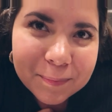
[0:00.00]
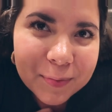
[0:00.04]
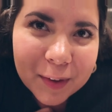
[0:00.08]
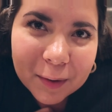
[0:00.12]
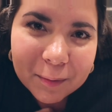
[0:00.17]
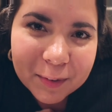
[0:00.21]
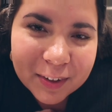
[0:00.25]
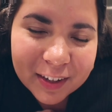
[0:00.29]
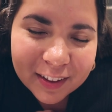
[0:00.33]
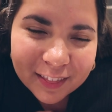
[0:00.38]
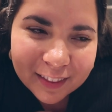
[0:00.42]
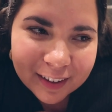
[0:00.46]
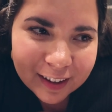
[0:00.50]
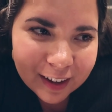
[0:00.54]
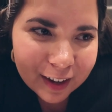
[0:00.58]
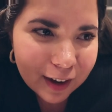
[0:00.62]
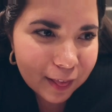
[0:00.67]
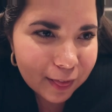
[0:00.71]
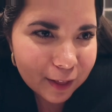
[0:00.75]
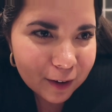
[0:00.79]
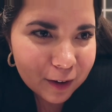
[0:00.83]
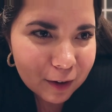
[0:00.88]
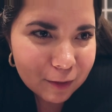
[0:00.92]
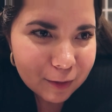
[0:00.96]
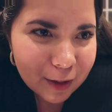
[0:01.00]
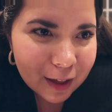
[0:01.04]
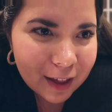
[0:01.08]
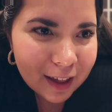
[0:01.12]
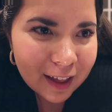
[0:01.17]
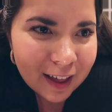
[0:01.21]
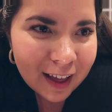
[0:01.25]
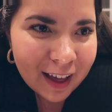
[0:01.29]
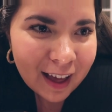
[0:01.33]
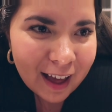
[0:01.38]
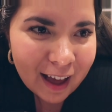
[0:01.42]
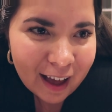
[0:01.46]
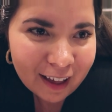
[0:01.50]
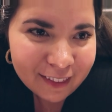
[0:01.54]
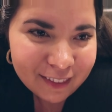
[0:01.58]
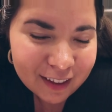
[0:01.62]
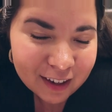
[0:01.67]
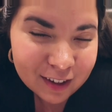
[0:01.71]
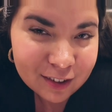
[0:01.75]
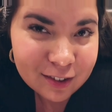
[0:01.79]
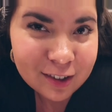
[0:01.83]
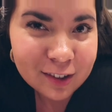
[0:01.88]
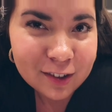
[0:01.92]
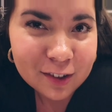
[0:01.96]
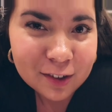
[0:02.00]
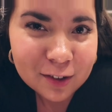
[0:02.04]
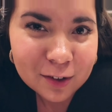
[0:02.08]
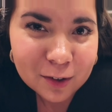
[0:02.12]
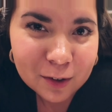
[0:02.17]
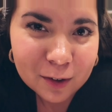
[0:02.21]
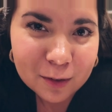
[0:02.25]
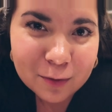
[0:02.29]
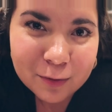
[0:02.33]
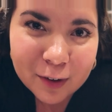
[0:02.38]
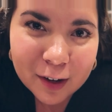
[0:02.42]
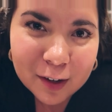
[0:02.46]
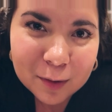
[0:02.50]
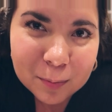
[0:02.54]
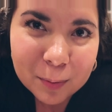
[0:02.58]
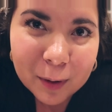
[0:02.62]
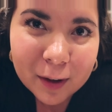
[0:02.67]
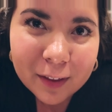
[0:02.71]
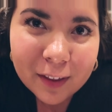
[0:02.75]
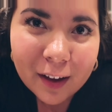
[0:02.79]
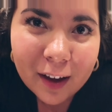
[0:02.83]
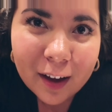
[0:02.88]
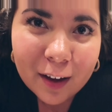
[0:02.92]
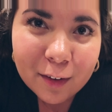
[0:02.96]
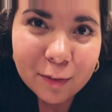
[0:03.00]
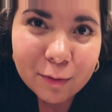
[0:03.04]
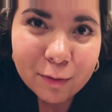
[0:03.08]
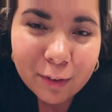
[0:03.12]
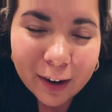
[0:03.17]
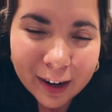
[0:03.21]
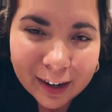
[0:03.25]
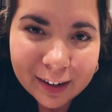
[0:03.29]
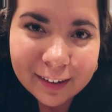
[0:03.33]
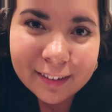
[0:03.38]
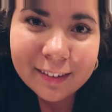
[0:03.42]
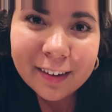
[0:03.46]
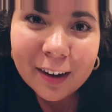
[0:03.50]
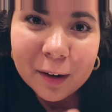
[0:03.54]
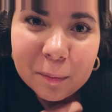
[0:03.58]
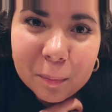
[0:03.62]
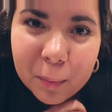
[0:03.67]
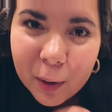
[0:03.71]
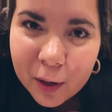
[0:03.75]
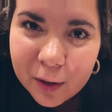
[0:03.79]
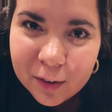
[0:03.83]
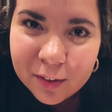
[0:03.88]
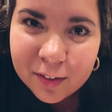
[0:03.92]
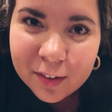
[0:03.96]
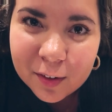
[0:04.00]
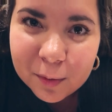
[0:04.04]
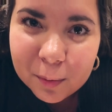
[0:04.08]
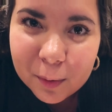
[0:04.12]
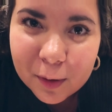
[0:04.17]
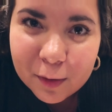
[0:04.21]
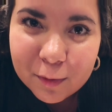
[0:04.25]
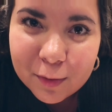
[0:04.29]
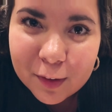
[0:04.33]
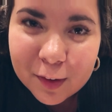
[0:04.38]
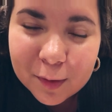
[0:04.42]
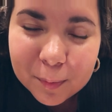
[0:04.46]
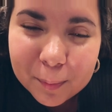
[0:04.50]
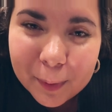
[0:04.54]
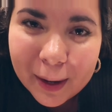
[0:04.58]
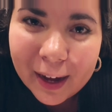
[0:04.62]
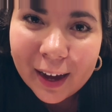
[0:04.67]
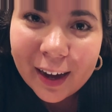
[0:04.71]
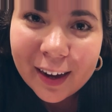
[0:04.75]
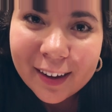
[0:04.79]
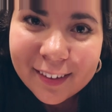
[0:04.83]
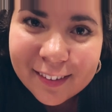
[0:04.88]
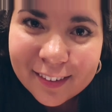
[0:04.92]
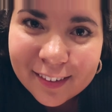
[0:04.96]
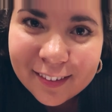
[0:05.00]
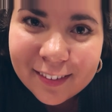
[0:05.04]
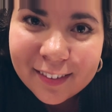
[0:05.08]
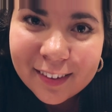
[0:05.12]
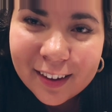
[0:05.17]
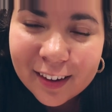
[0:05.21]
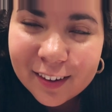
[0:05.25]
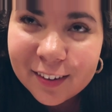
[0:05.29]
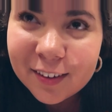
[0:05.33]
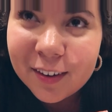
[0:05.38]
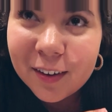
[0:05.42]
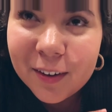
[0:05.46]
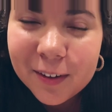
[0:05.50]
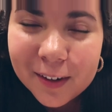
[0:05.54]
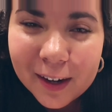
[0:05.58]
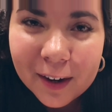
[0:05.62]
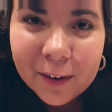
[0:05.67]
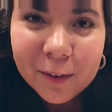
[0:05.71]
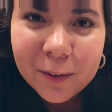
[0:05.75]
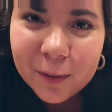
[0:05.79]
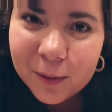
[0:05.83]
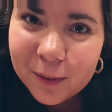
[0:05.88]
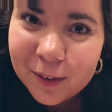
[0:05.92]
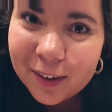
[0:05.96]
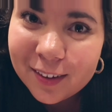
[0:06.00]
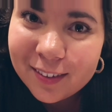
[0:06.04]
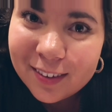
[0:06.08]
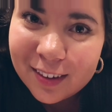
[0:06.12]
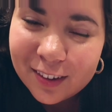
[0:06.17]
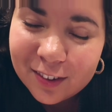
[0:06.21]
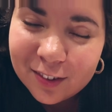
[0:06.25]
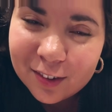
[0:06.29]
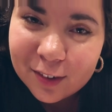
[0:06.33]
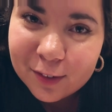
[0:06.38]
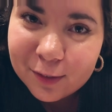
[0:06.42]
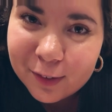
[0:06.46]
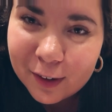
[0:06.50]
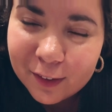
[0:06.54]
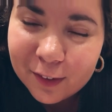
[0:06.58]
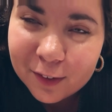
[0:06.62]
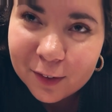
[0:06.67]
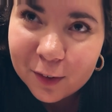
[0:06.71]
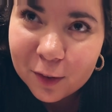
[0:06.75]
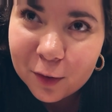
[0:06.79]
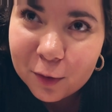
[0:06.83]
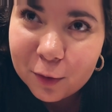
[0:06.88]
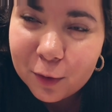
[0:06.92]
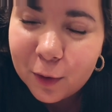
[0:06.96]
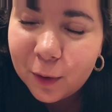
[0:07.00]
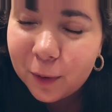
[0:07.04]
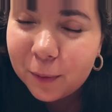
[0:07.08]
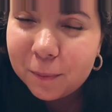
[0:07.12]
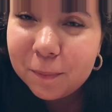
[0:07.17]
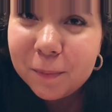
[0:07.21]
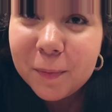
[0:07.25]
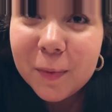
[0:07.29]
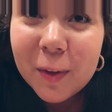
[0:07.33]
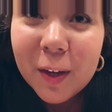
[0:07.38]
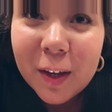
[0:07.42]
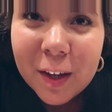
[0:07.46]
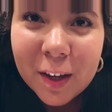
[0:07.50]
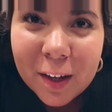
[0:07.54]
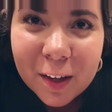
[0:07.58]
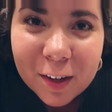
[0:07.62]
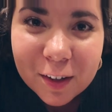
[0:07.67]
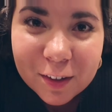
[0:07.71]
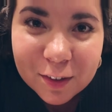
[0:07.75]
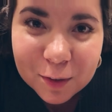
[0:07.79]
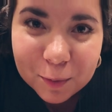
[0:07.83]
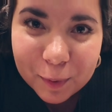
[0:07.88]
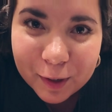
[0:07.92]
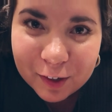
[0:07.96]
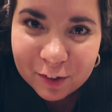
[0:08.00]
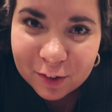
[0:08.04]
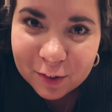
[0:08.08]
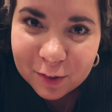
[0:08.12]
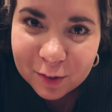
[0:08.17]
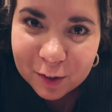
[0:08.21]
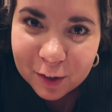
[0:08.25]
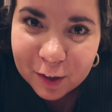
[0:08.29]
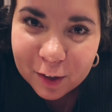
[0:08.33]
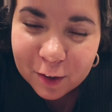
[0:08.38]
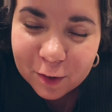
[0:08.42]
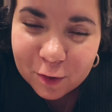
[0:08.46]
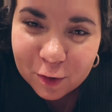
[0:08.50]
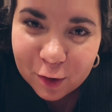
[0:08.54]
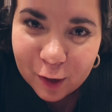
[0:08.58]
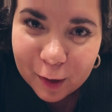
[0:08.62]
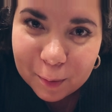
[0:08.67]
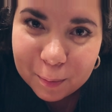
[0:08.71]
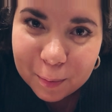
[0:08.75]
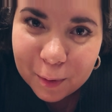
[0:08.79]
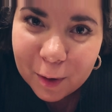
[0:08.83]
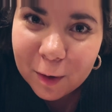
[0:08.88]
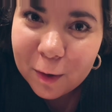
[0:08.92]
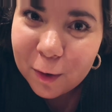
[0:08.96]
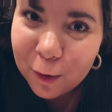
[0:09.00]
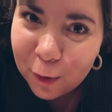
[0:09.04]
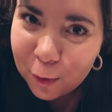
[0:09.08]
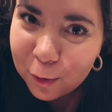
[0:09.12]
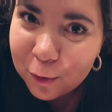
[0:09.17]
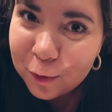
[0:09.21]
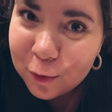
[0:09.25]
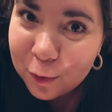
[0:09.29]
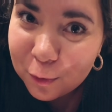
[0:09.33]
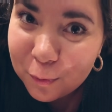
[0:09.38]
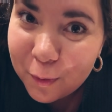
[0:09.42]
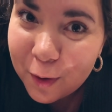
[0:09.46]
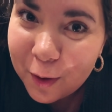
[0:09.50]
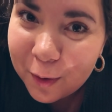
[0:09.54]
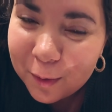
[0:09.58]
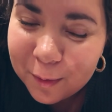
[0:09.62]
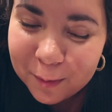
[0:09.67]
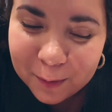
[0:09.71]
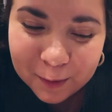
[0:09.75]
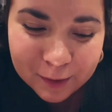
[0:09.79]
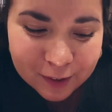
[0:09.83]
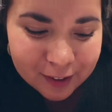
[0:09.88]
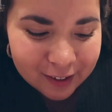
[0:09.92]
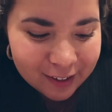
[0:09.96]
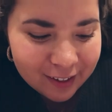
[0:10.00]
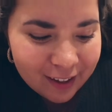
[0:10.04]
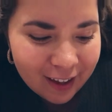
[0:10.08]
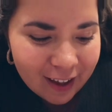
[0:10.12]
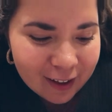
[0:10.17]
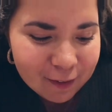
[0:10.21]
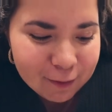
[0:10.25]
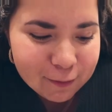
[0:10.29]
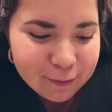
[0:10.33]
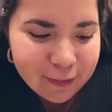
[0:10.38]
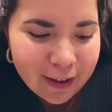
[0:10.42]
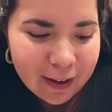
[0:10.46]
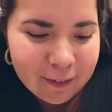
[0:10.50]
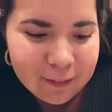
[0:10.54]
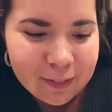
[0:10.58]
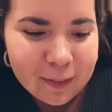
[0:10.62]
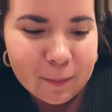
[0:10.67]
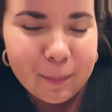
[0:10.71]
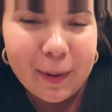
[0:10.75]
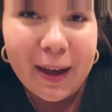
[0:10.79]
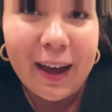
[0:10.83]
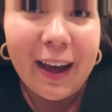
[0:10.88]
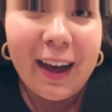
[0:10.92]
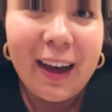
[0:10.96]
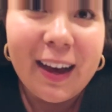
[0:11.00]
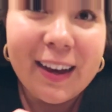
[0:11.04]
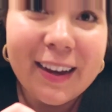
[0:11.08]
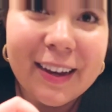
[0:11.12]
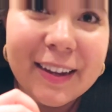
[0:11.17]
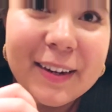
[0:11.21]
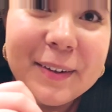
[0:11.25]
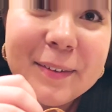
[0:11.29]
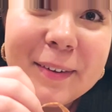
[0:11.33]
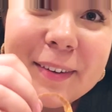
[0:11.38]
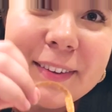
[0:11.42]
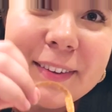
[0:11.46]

And we didn't think anything of it. And then she just saw on Facebook that her friend had posted one of these bags and said, oh, how cool is this? Just found this on the floor. So we just took a trip across the road and found the bag. And it